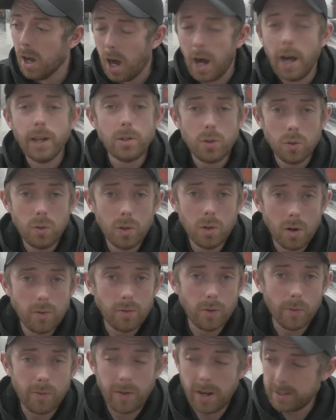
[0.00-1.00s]
I do know
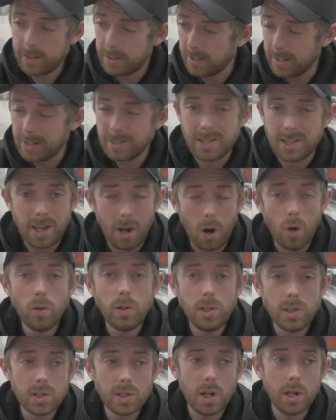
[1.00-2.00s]
for a fact that that's the
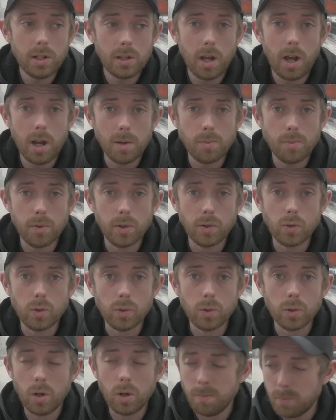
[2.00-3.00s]
only side that I
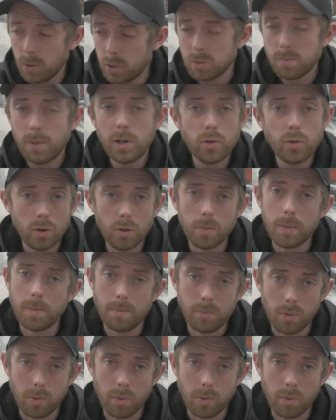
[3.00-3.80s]
pre-drilled on because my drill bit